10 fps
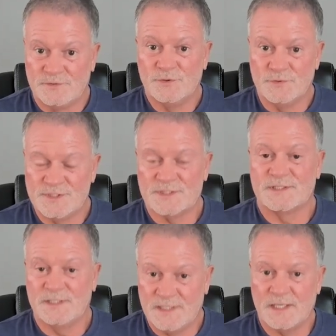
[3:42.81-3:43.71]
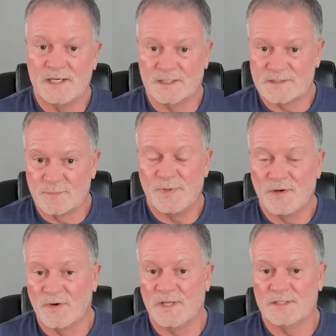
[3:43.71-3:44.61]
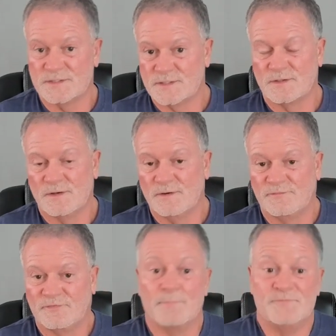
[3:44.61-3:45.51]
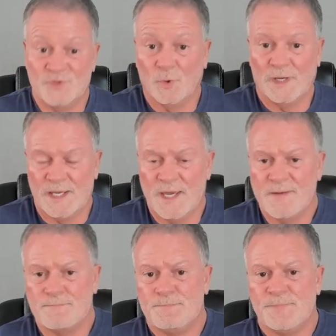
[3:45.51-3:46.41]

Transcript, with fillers: to just get an experience from doing it.